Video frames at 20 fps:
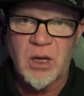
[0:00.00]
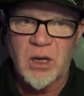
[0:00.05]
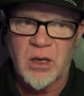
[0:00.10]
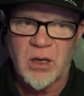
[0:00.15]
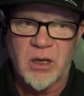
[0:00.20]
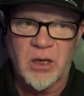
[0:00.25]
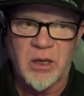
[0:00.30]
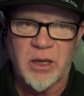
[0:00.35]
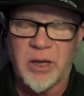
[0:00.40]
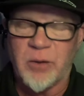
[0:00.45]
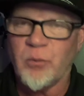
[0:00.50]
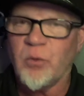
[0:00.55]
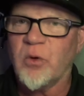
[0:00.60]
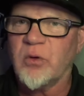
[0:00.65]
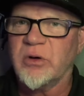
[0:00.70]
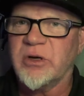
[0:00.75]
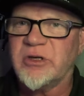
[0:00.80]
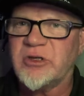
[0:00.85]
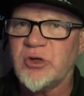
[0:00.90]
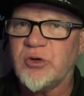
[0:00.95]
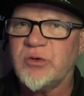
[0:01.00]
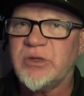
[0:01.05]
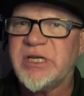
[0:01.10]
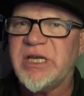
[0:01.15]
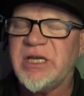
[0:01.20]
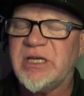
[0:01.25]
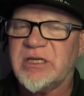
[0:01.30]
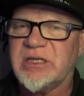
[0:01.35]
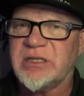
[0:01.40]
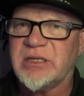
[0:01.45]
uh, and wanting to
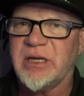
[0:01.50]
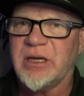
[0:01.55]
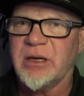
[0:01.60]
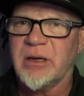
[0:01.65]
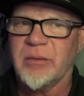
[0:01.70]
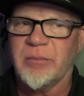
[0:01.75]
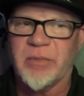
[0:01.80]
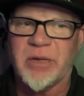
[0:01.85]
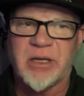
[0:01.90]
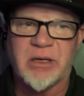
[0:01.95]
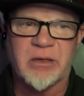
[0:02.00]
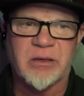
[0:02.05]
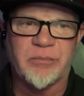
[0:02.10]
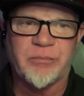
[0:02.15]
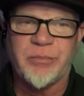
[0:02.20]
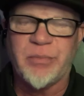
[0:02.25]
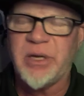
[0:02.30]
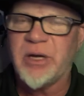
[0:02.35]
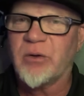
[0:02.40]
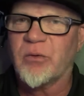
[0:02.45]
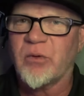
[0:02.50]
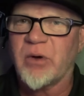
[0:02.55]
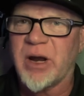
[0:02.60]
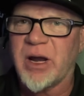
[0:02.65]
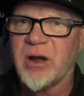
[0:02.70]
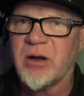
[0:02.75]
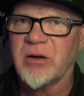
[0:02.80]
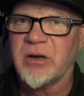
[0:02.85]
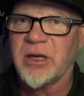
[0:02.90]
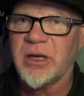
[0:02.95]
teach them and be
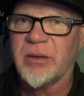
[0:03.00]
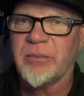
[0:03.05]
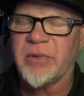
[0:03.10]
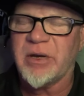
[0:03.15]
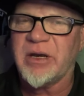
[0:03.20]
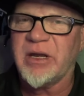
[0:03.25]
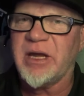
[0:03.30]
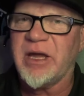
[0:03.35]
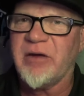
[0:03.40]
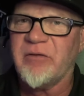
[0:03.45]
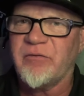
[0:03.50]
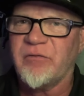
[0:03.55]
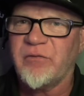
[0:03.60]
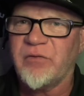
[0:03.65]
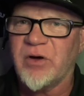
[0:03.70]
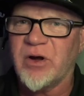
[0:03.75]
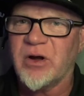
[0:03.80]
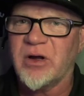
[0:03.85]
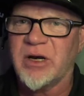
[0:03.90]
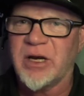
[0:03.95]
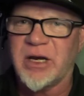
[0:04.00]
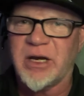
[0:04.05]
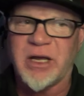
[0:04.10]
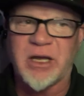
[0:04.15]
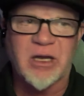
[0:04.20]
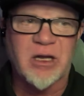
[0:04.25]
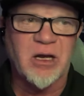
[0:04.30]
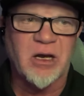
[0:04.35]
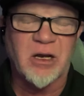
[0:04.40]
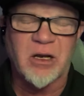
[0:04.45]
around them and they have fun and they
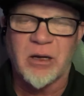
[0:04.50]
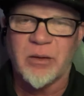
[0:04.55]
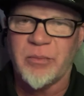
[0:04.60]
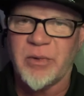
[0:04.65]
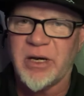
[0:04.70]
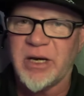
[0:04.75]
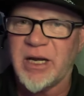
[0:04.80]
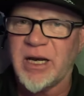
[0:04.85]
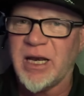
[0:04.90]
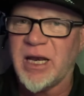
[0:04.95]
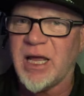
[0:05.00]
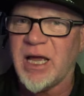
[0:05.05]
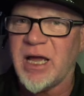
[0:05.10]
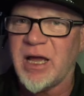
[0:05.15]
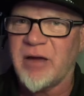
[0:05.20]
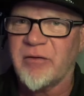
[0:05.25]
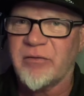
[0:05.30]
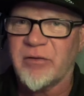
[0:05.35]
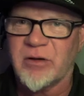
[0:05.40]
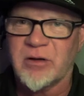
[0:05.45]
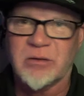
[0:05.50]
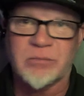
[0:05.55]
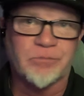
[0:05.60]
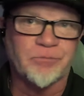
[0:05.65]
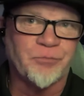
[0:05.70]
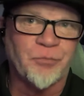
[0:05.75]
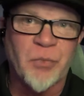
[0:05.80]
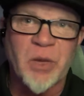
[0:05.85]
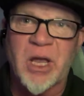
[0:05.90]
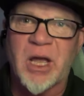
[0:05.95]
cut up and they laugh.
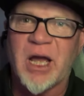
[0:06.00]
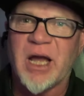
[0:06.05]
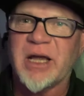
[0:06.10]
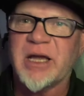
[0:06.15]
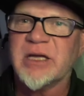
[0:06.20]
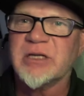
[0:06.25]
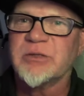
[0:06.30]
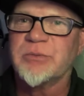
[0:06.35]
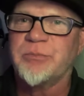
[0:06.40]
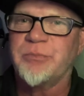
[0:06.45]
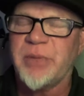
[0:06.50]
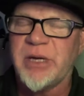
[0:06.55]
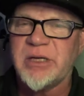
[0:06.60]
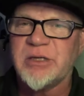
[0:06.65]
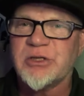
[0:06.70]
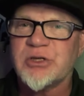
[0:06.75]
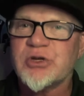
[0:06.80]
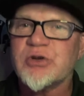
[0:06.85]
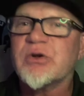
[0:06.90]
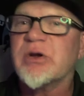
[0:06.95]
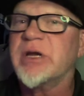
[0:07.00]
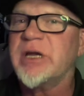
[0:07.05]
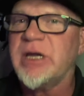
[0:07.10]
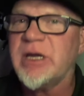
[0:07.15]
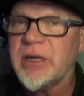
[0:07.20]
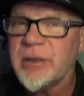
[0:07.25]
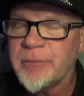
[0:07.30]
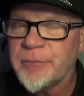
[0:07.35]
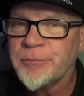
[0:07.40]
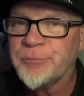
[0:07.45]
I guess Big
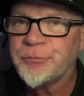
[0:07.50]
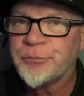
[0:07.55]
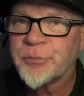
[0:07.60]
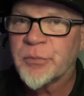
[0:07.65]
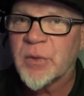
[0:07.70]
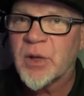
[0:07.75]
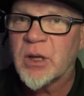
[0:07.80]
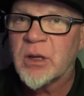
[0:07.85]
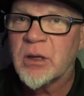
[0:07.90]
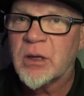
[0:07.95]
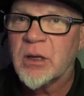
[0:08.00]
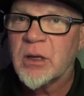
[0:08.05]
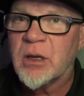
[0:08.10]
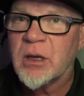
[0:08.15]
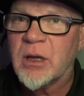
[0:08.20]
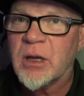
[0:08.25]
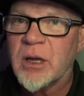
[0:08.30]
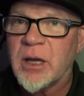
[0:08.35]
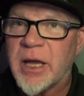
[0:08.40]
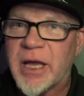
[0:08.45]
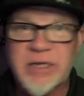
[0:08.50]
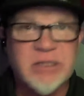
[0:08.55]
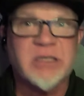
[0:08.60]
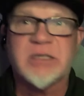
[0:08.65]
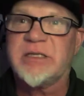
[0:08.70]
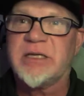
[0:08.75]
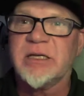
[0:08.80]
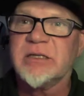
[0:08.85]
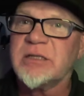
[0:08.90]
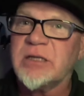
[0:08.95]
Tree has a
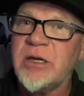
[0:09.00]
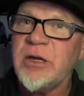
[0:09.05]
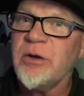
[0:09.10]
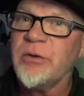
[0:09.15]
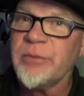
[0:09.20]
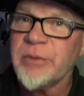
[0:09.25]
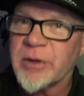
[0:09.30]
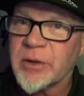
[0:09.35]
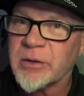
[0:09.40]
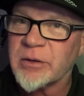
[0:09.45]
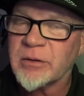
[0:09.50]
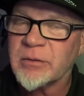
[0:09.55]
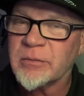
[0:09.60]
sense of humor.